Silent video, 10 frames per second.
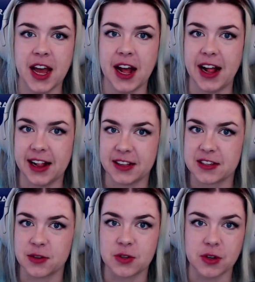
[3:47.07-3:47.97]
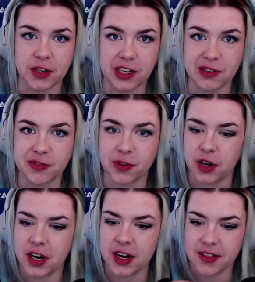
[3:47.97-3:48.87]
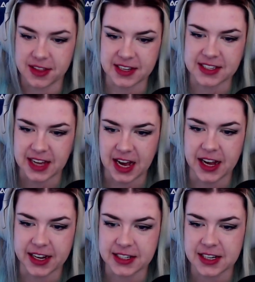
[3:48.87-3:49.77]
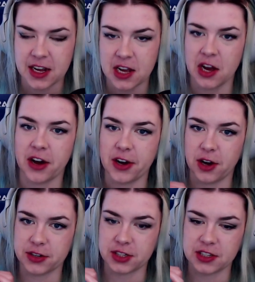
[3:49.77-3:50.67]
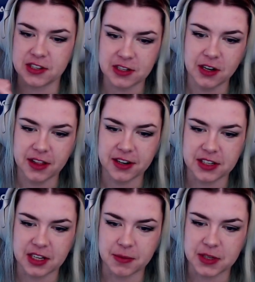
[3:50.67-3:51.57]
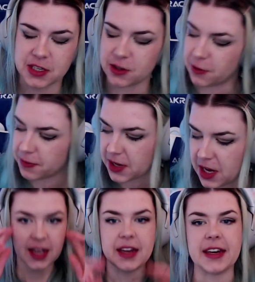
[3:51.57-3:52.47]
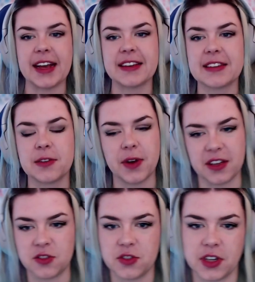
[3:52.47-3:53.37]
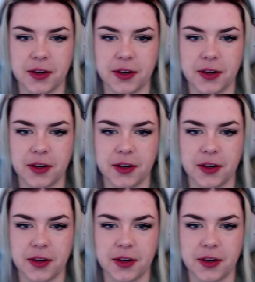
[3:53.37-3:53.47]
else who's looking for this guide on how to install their Sims 2. Next question.